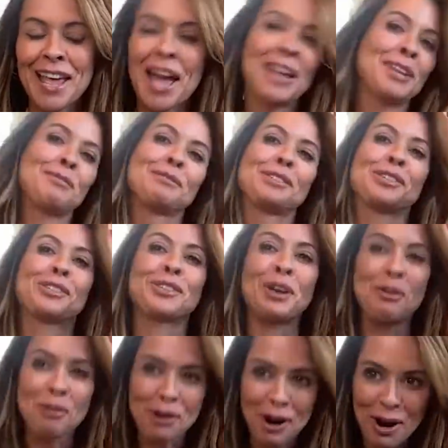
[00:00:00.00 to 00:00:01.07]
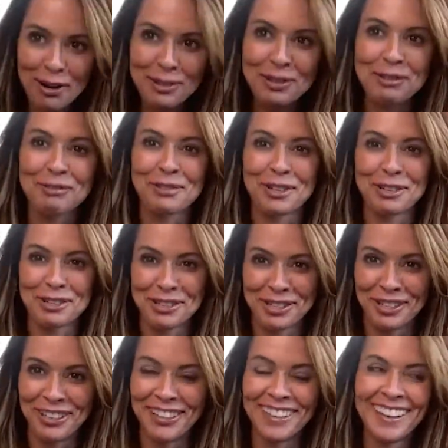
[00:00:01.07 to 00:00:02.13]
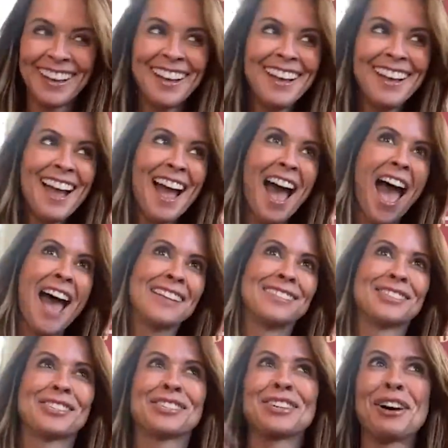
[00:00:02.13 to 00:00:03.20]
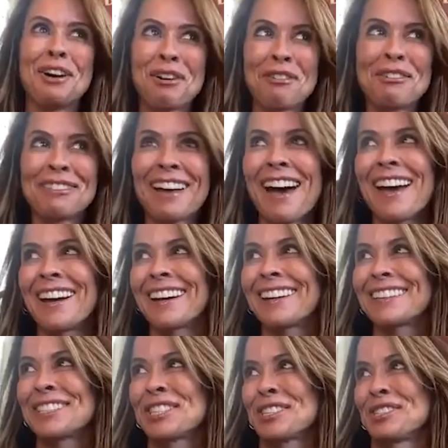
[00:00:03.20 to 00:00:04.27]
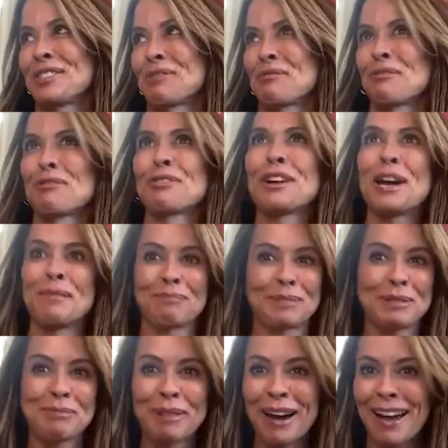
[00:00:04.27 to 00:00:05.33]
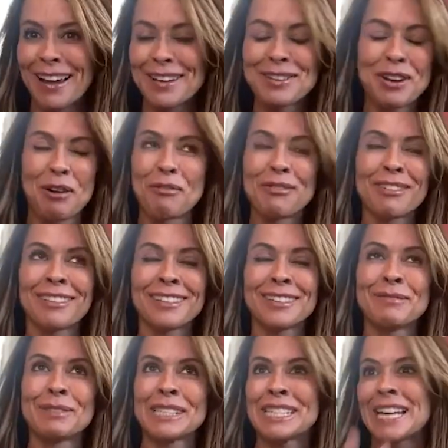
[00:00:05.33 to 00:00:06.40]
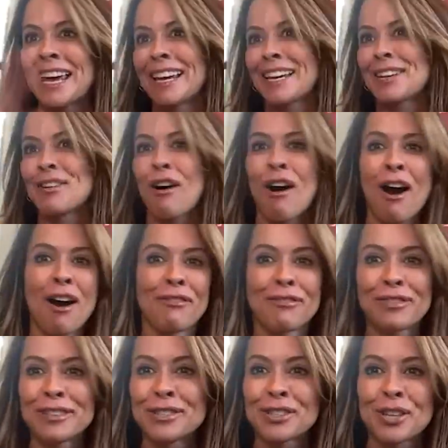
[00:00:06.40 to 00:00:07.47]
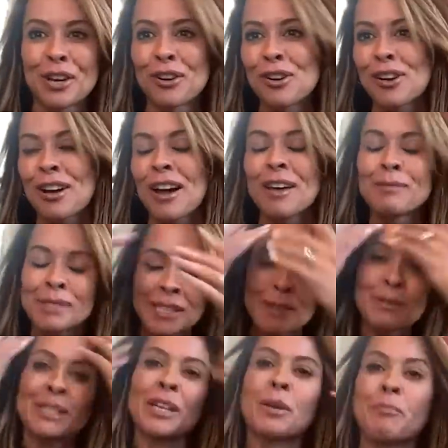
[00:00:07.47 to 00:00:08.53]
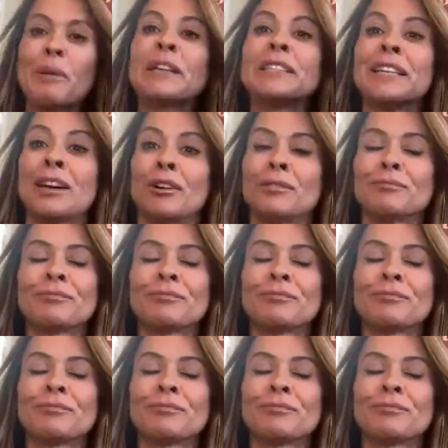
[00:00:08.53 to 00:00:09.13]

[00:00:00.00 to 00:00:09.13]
And it was so controversial and so like just ripped by, you know, it was taken off in certain, it was like a big deal.